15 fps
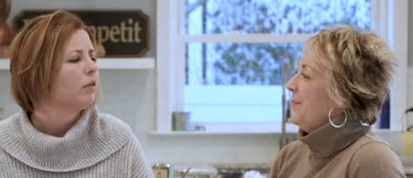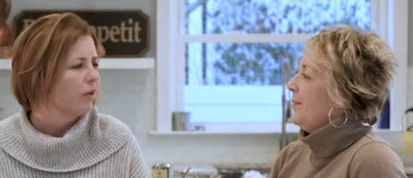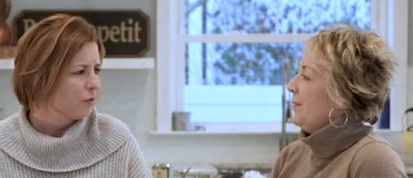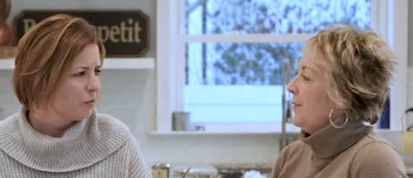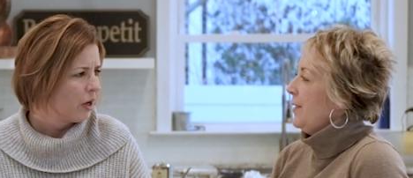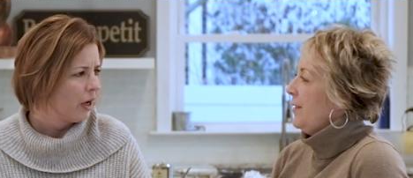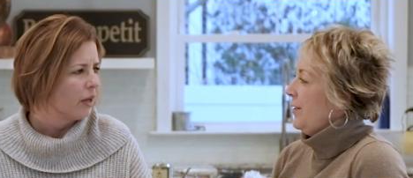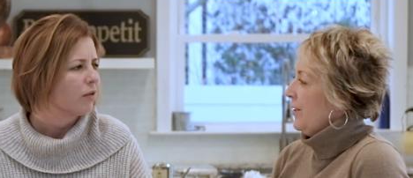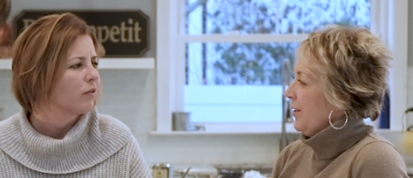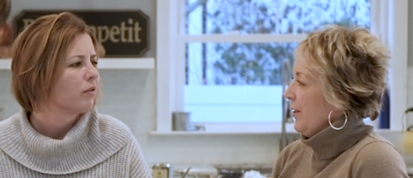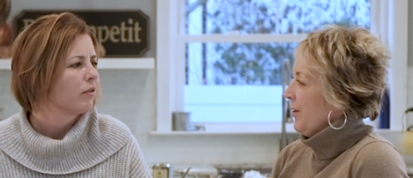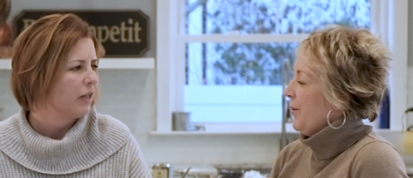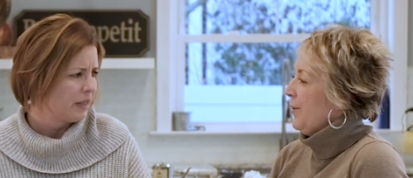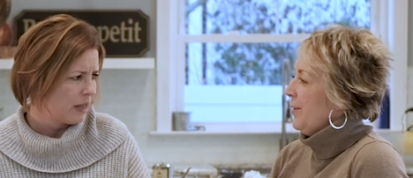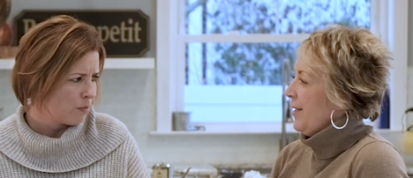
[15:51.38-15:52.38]
Speaker 1: Okay.
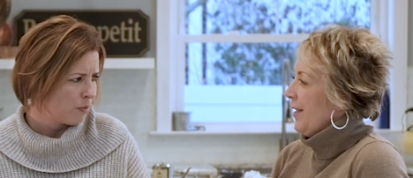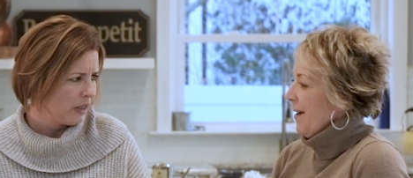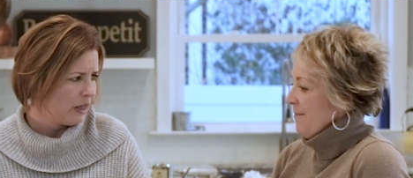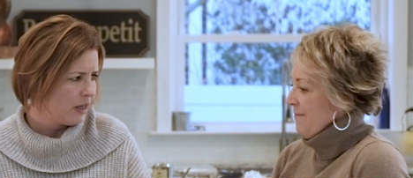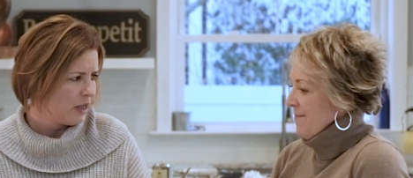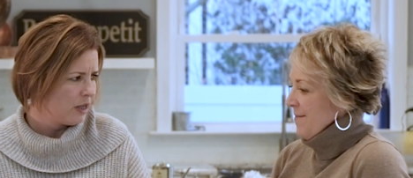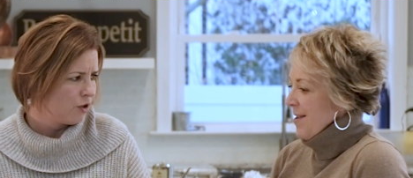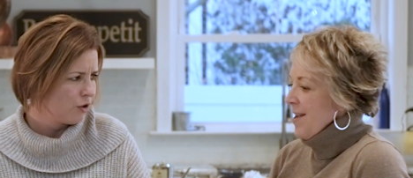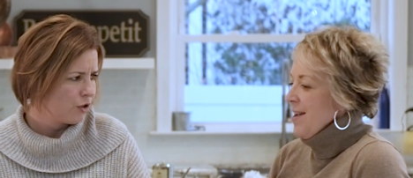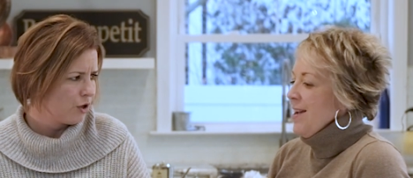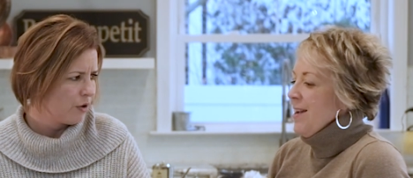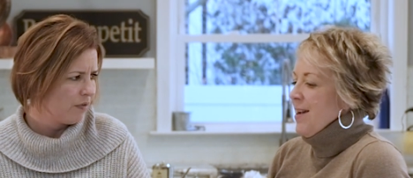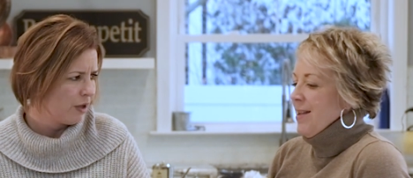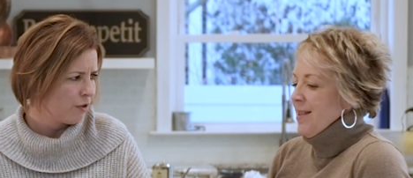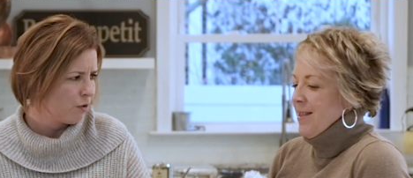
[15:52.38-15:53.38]
do. Is that one in it, or do
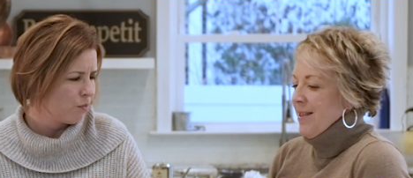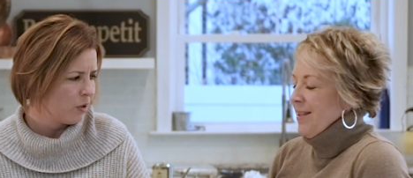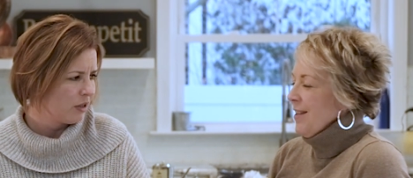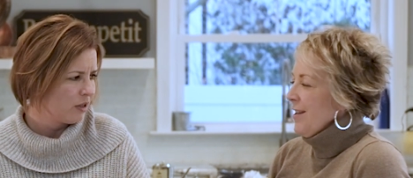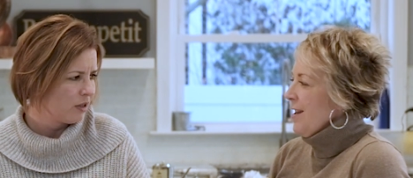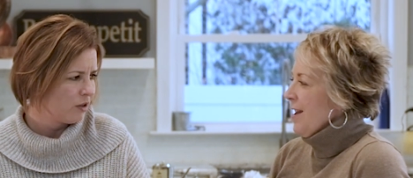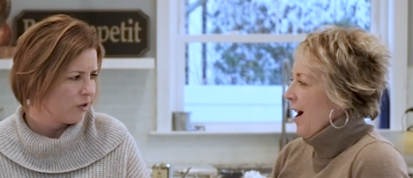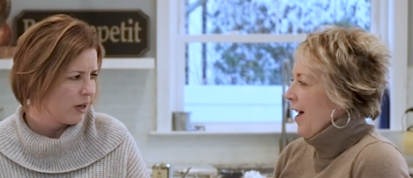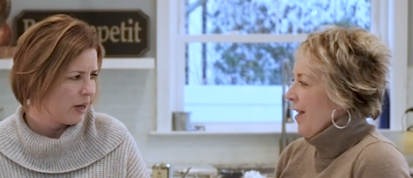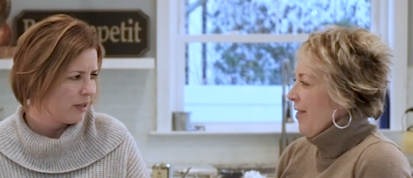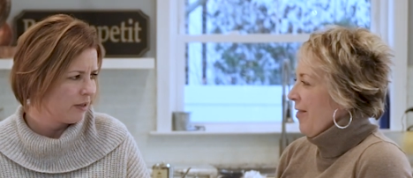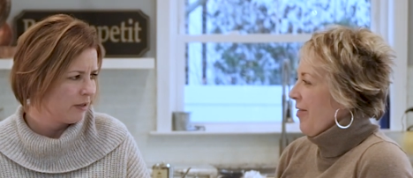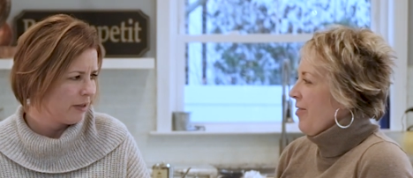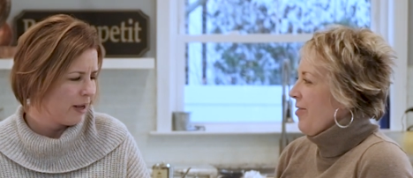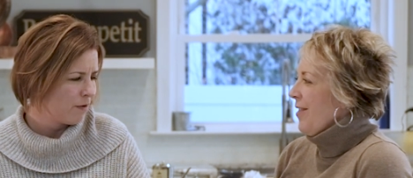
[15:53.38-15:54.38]
you have other ones that No. are
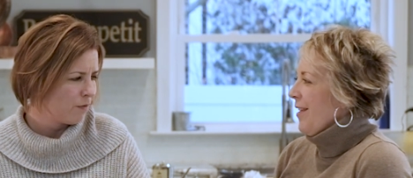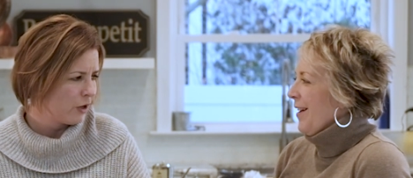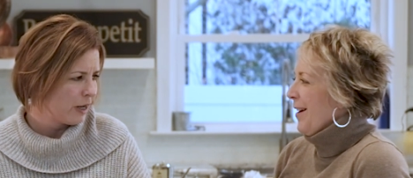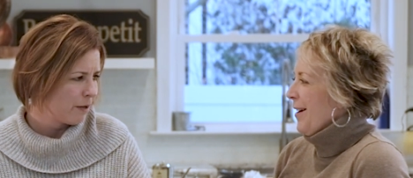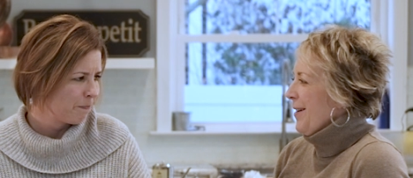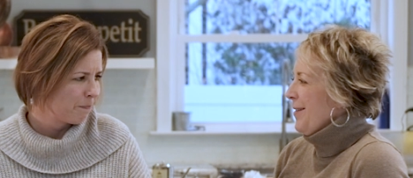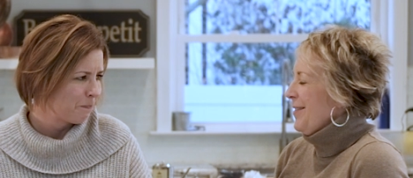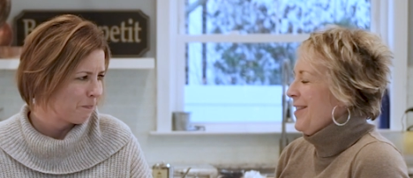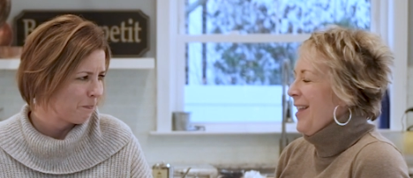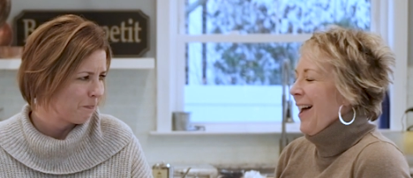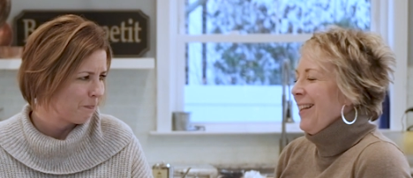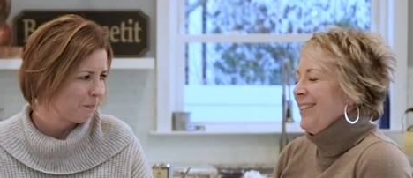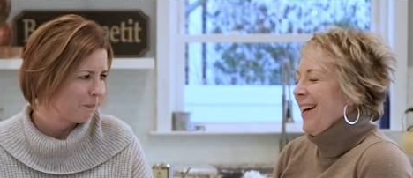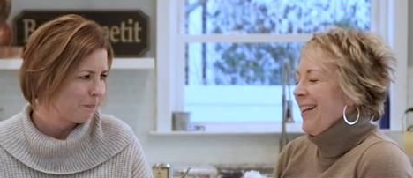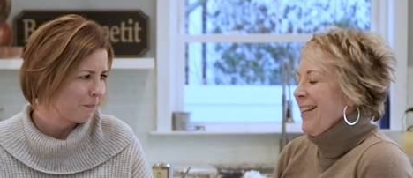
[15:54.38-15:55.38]
nice and savory? Uh,
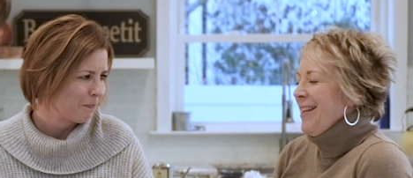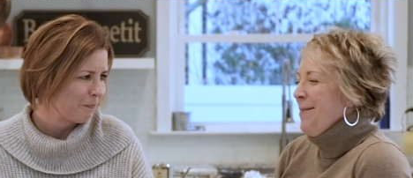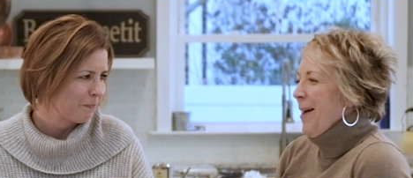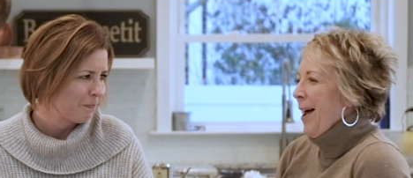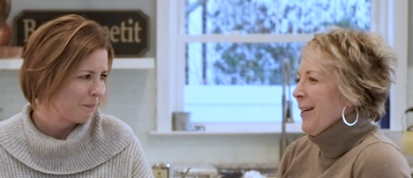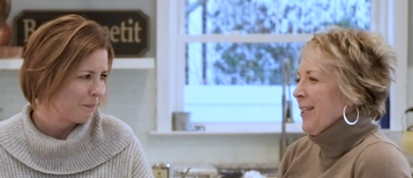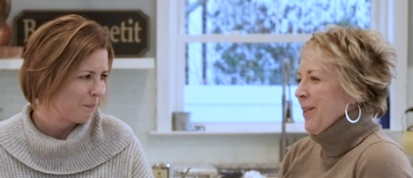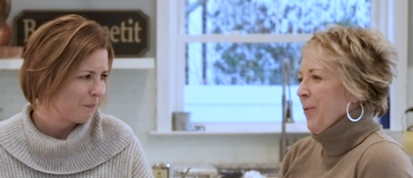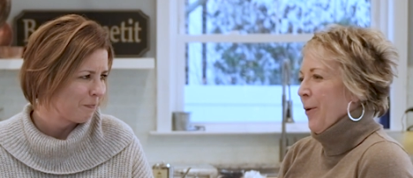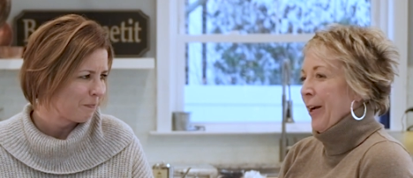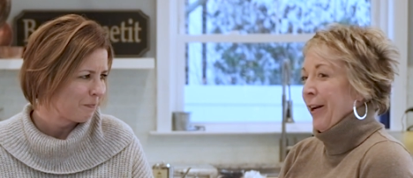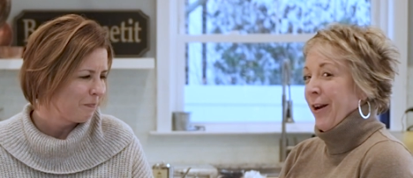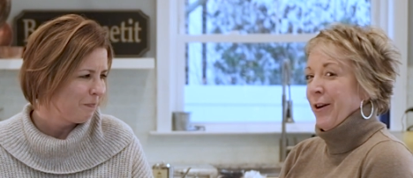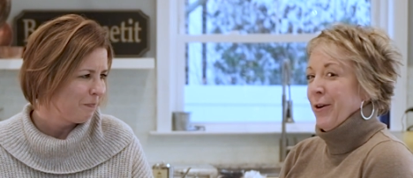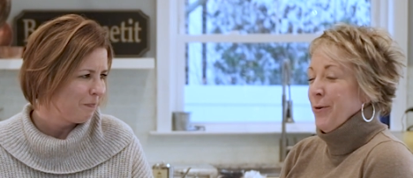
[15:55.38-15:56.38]
Speaker 2: that's not it. Actually,
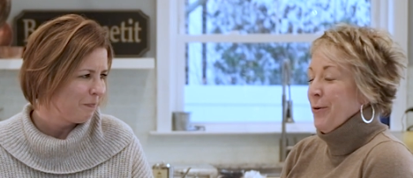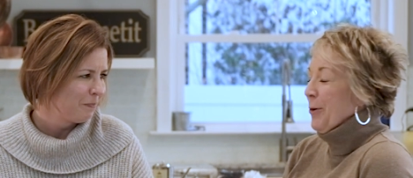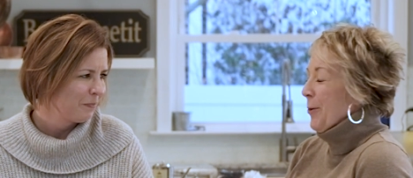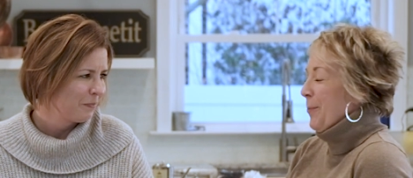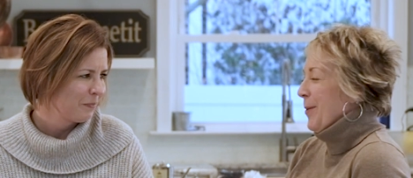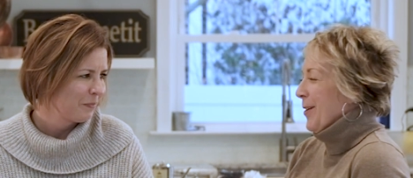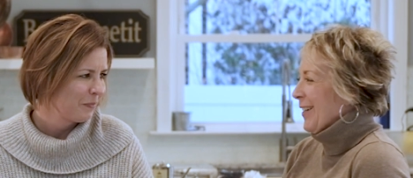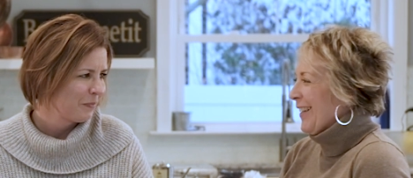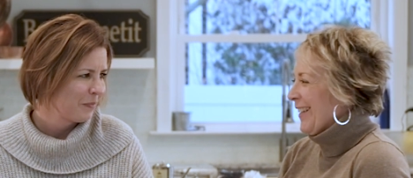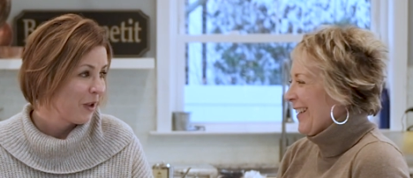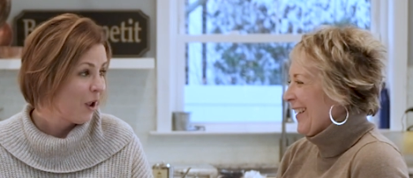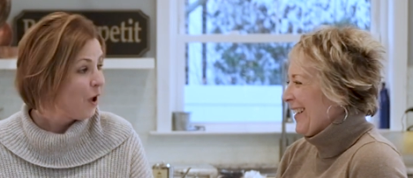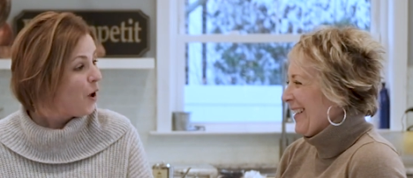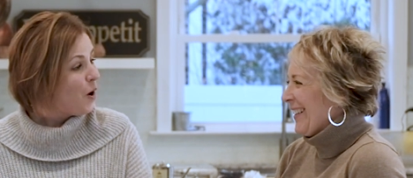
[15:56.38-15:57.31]
working on a new cookbook. Oh,